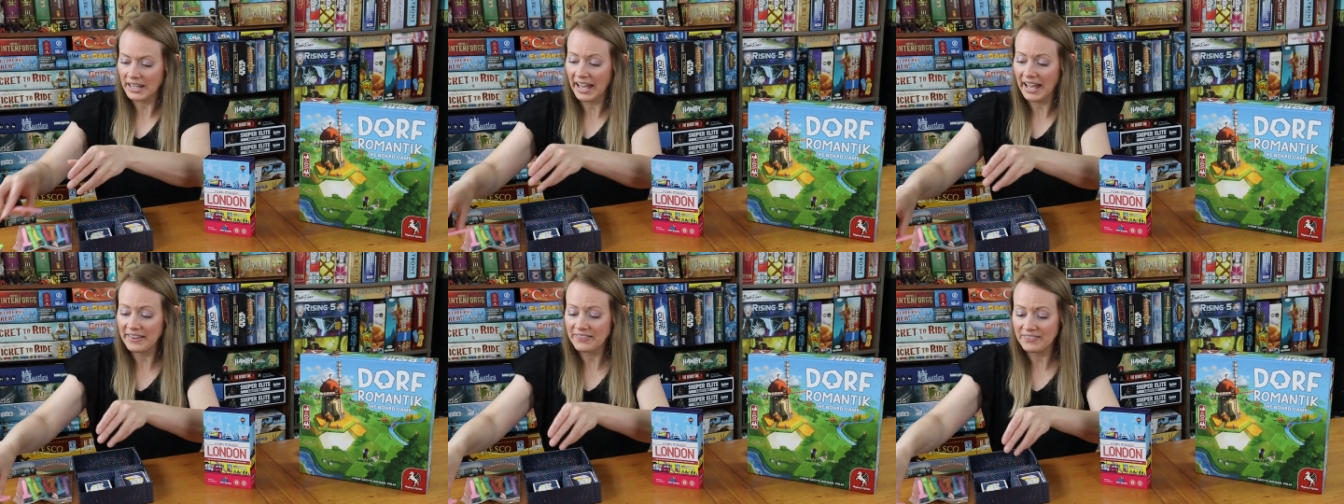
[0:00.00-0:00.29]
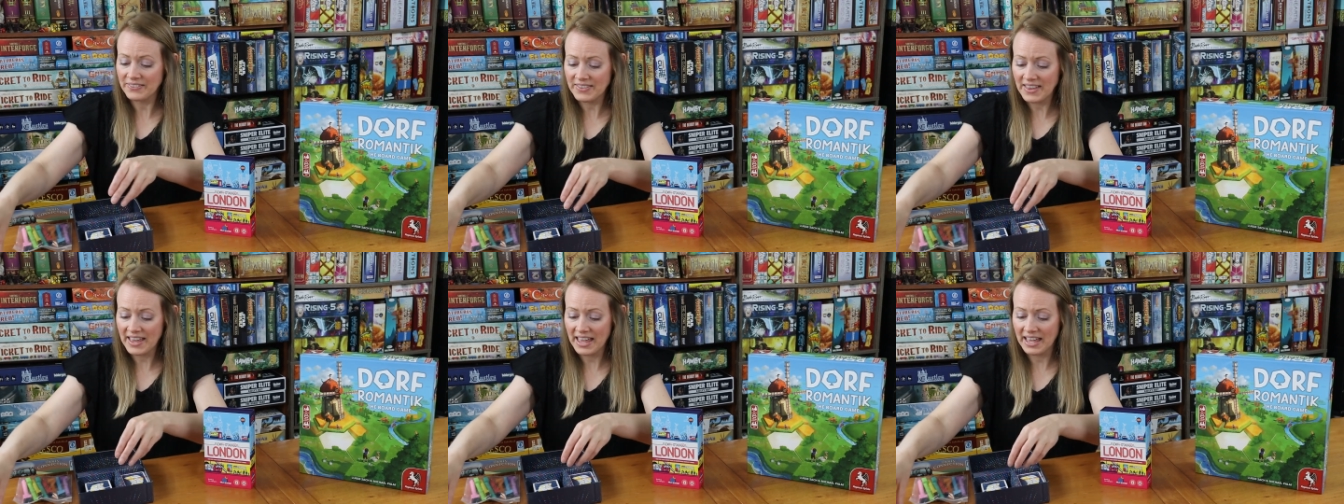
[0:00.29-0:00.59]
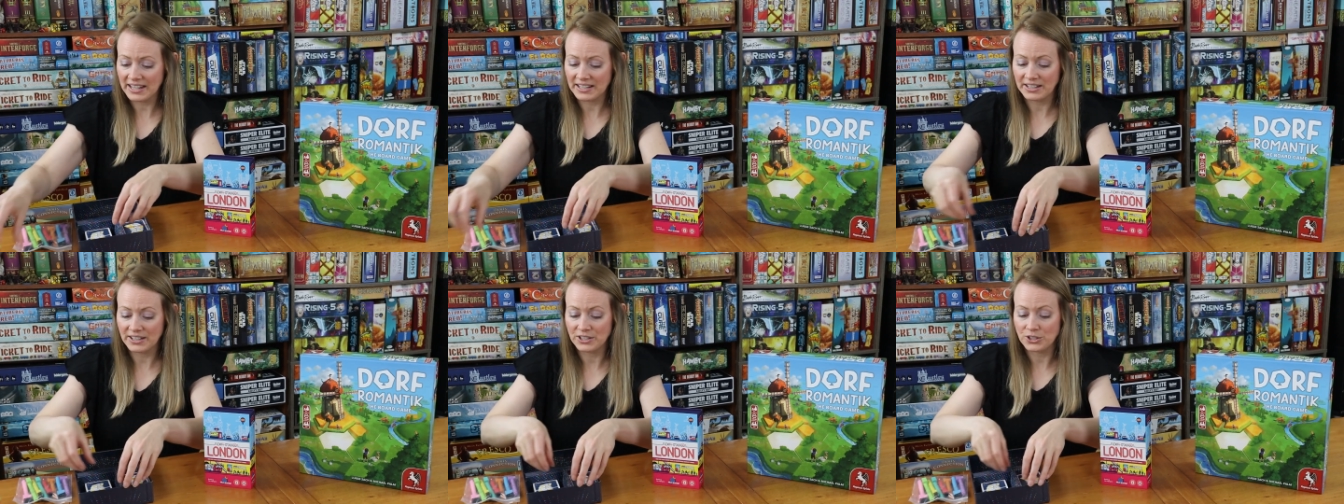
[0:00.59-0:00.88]
and
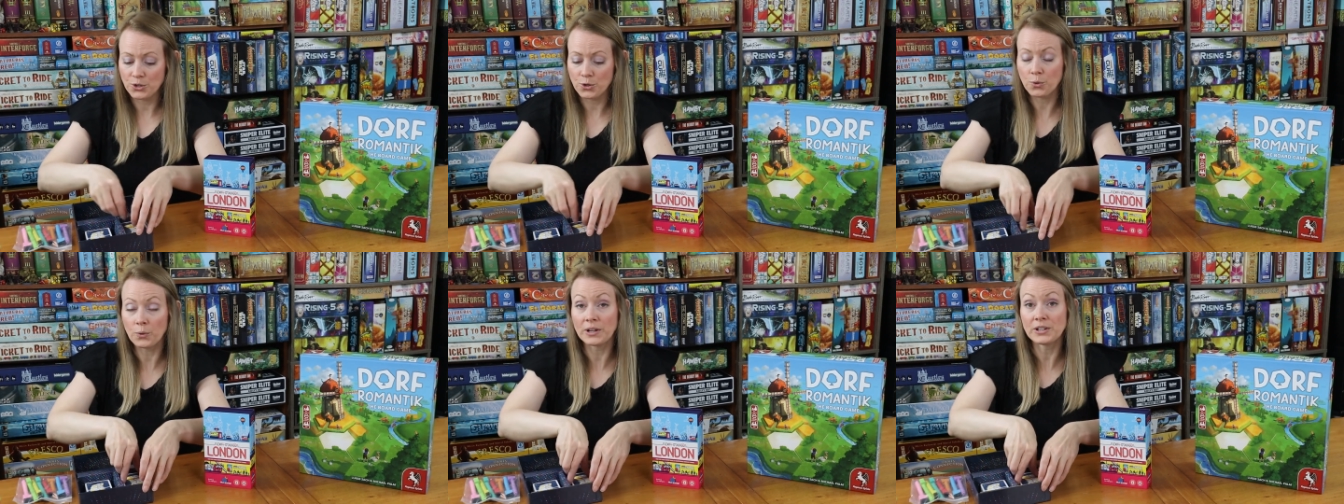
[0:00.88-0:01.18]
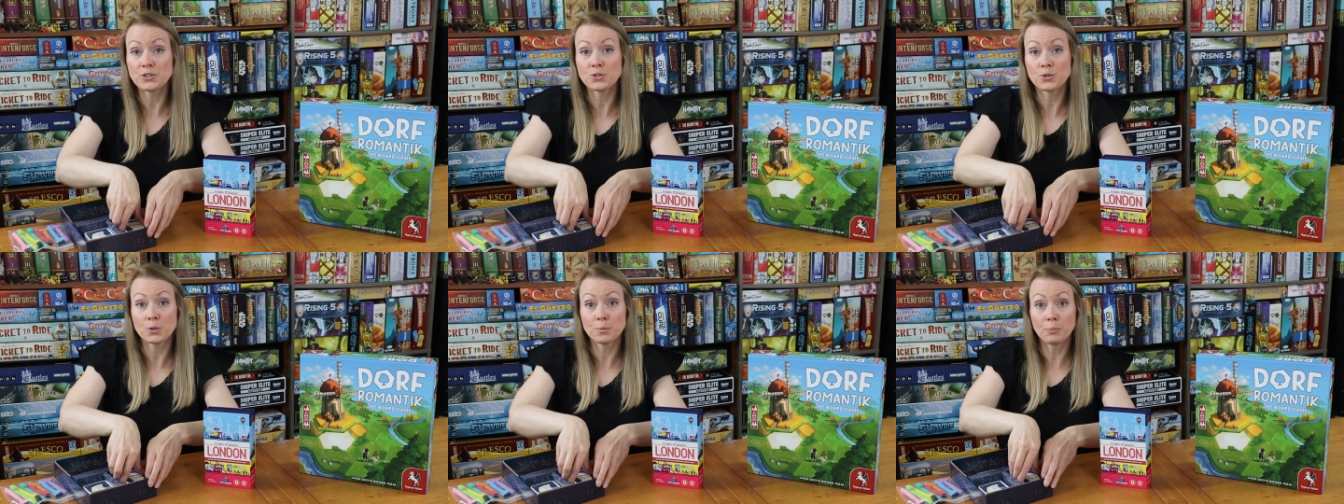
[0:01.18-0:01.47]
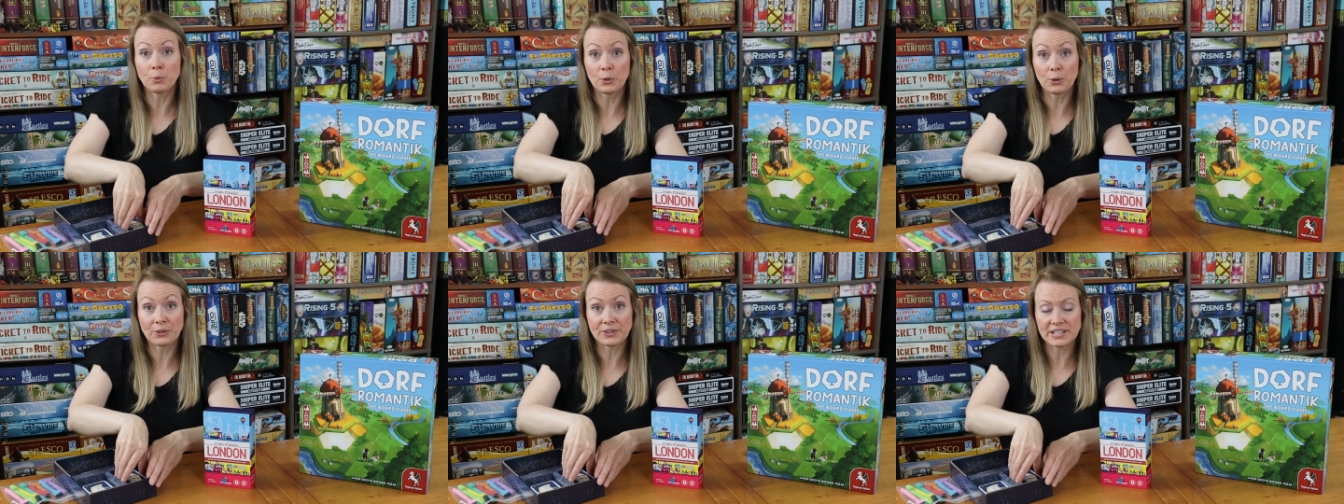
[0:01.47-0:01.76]
then you're going to
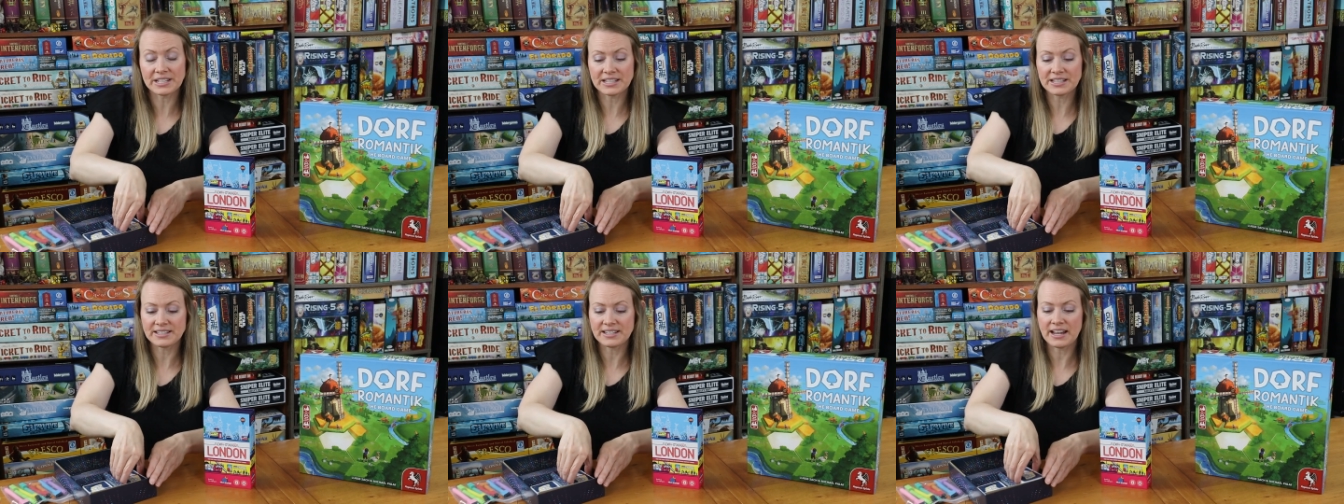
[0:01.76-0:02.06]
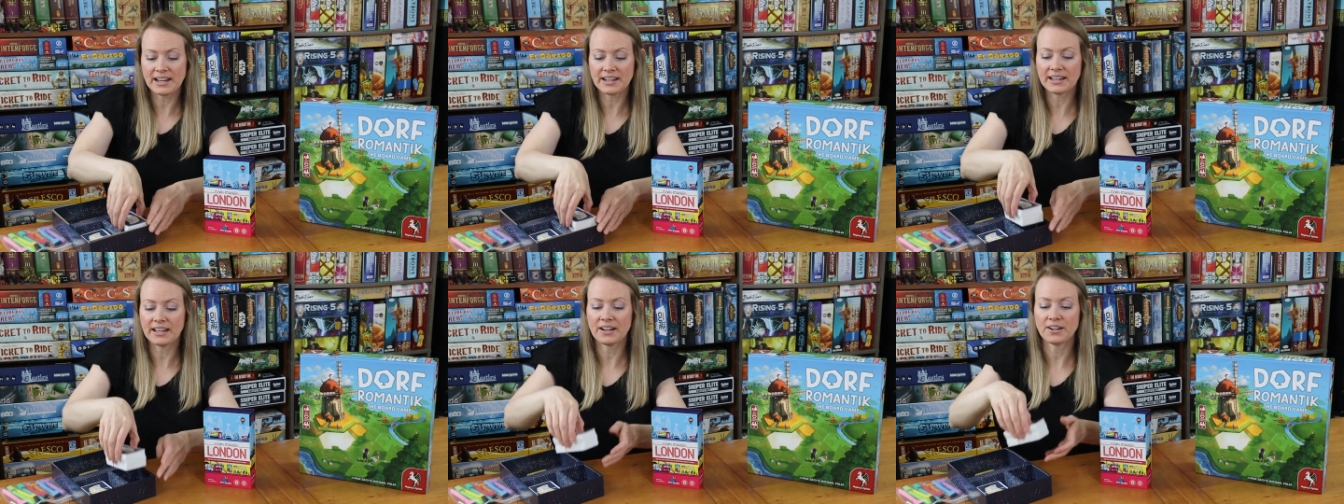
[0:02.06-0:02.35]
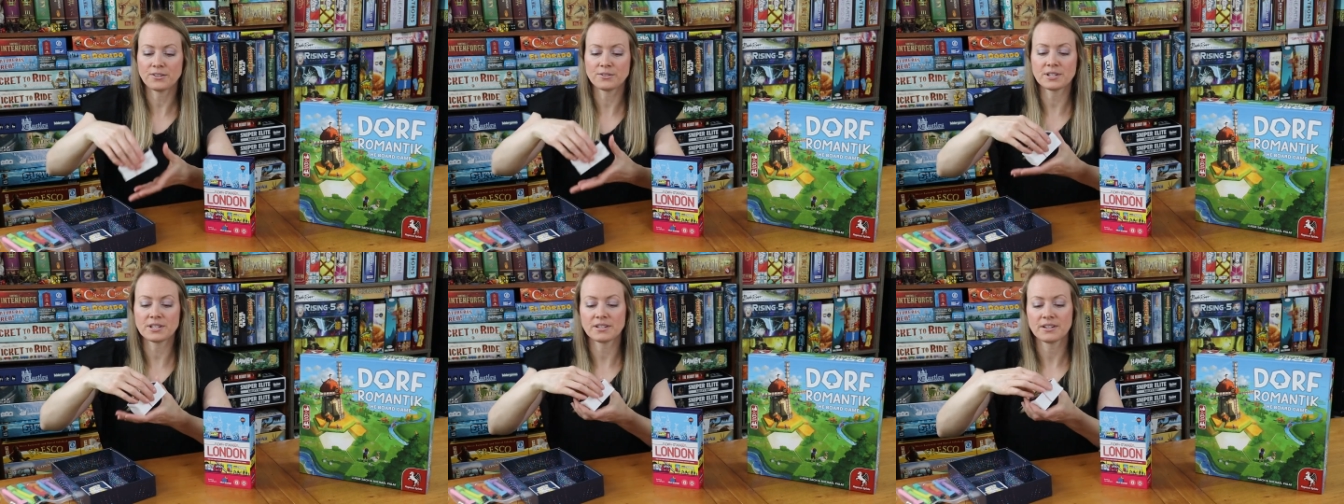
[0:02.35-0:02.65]
pull this deck
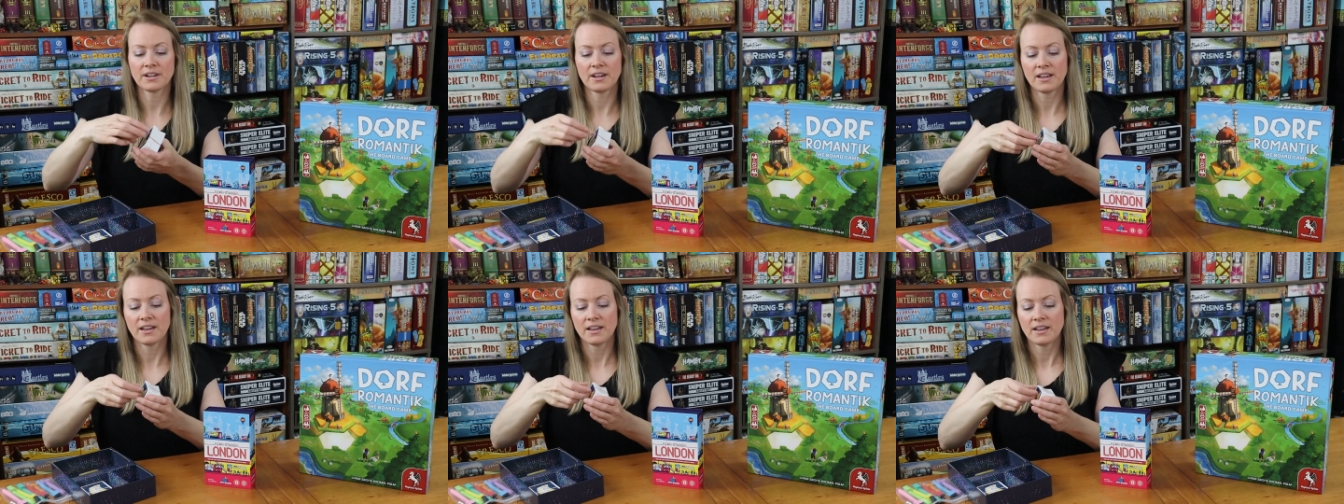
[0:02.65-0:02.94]
out,